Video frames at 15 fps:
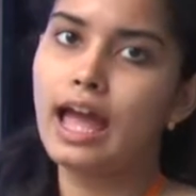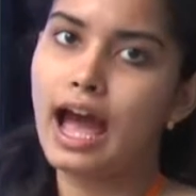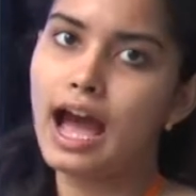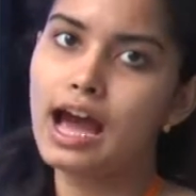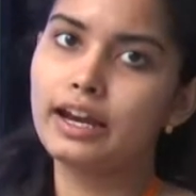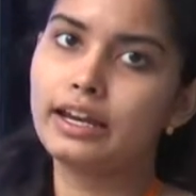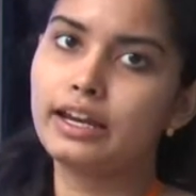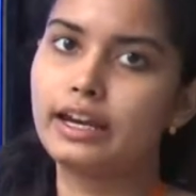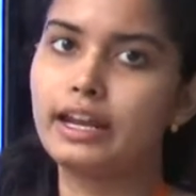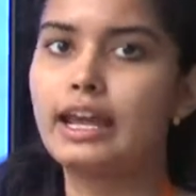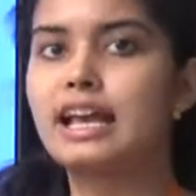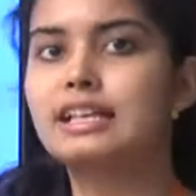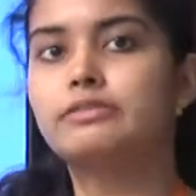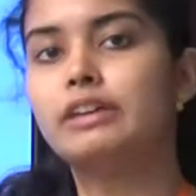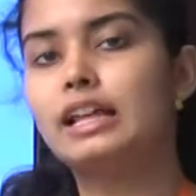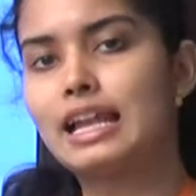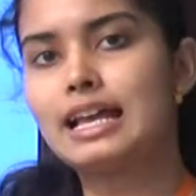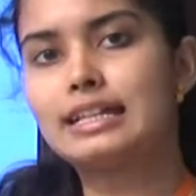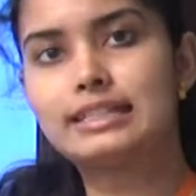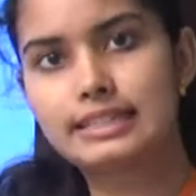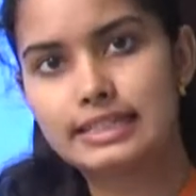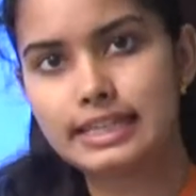RNA as well
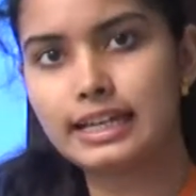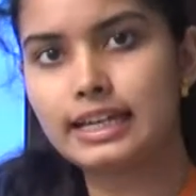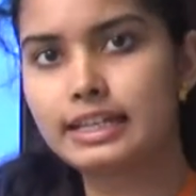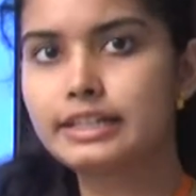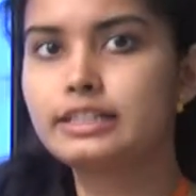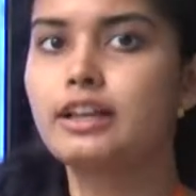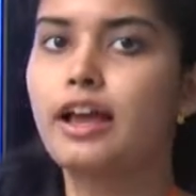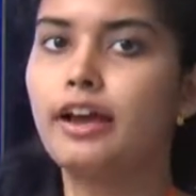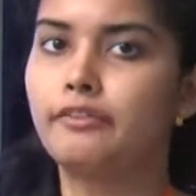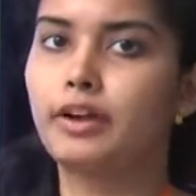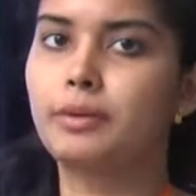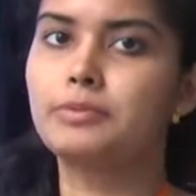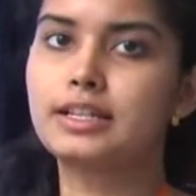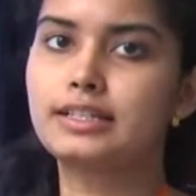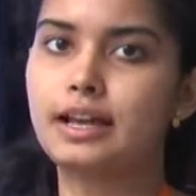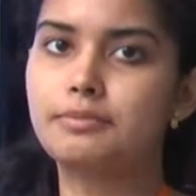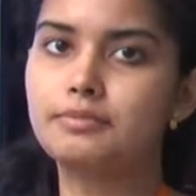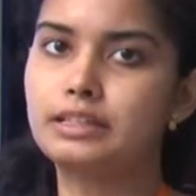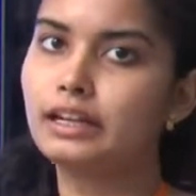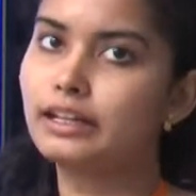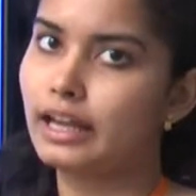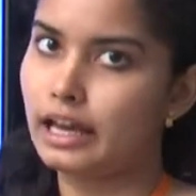as genes from the
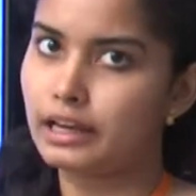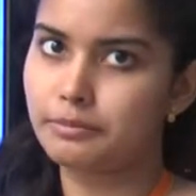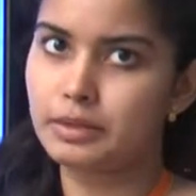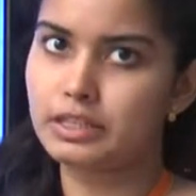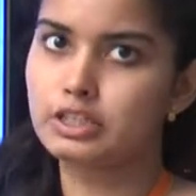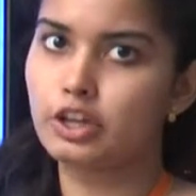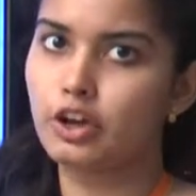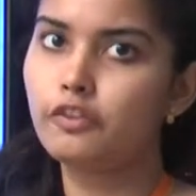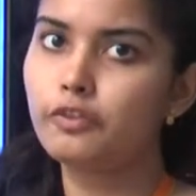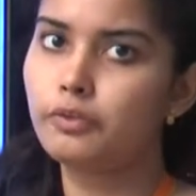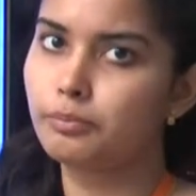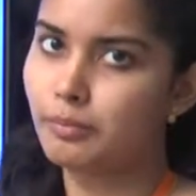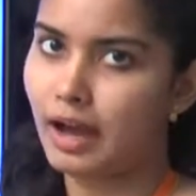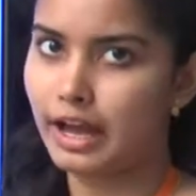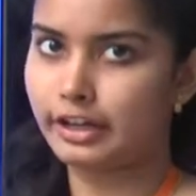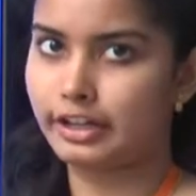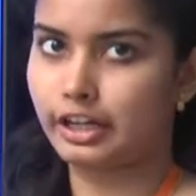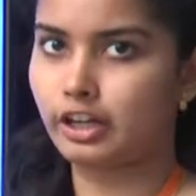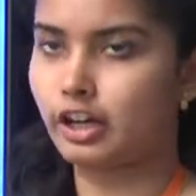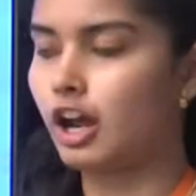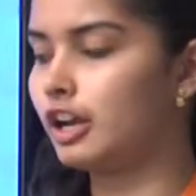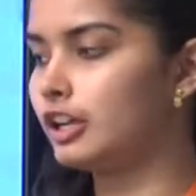subject elements of
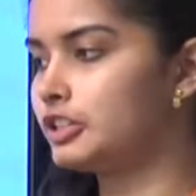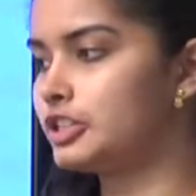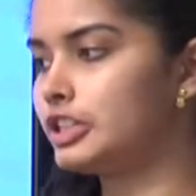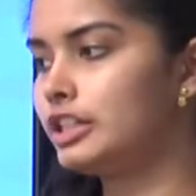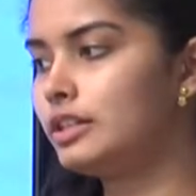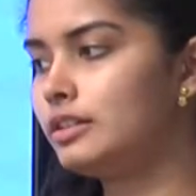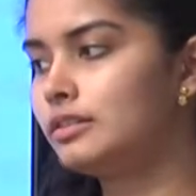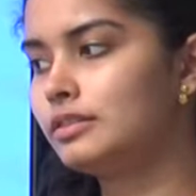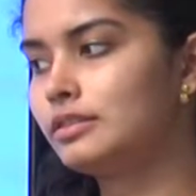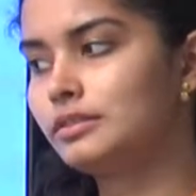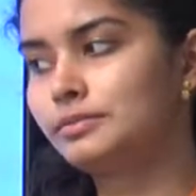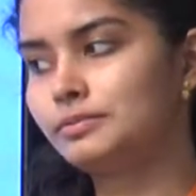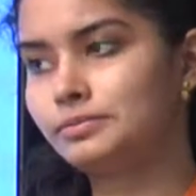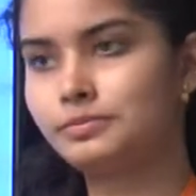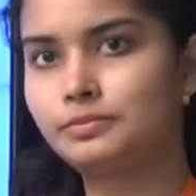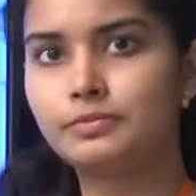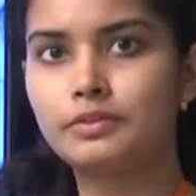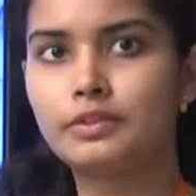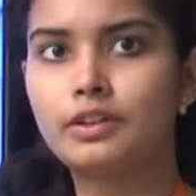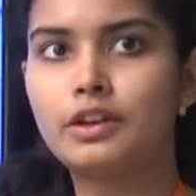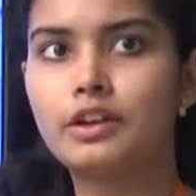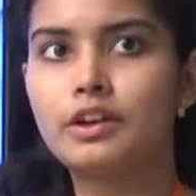biotechnology.
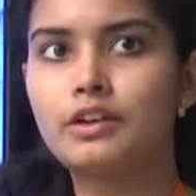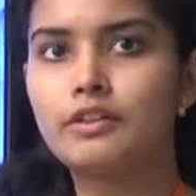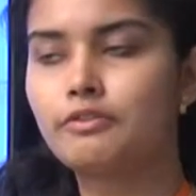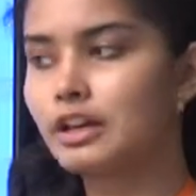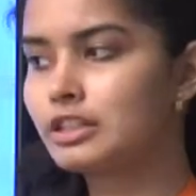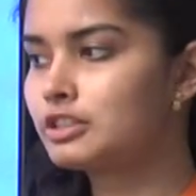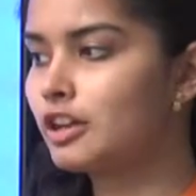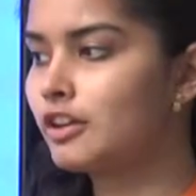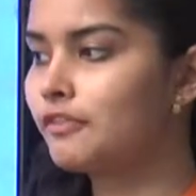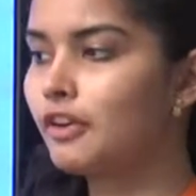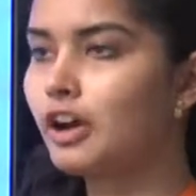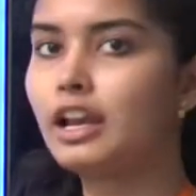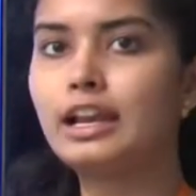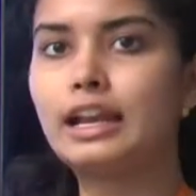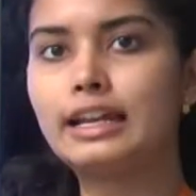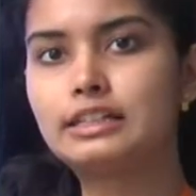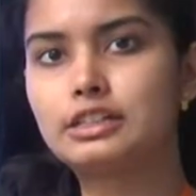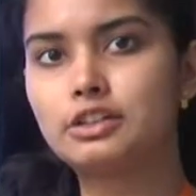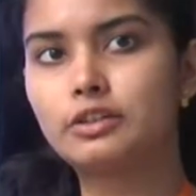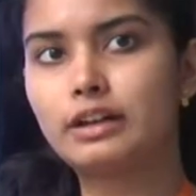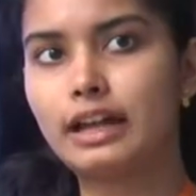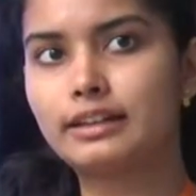First of all, let's
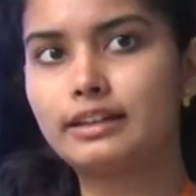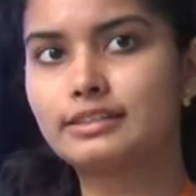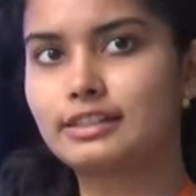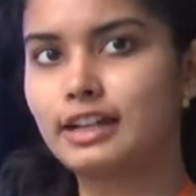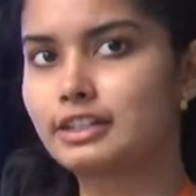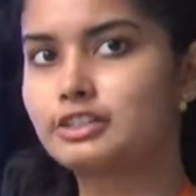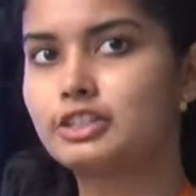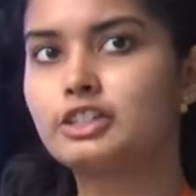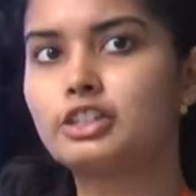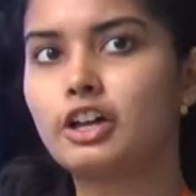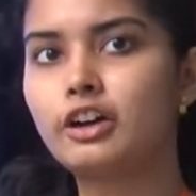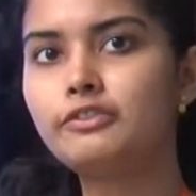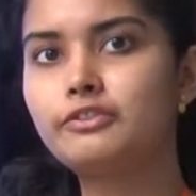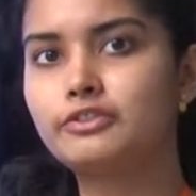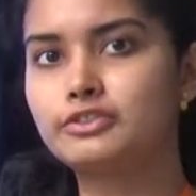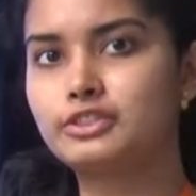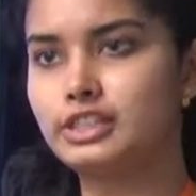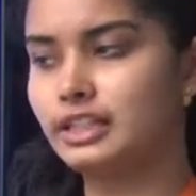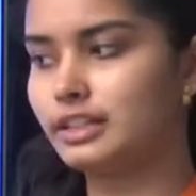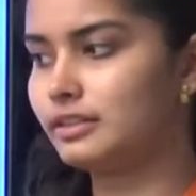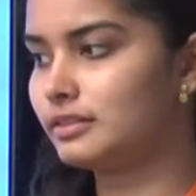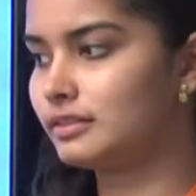look at the structures of
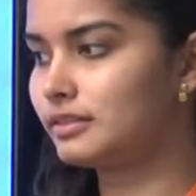gene.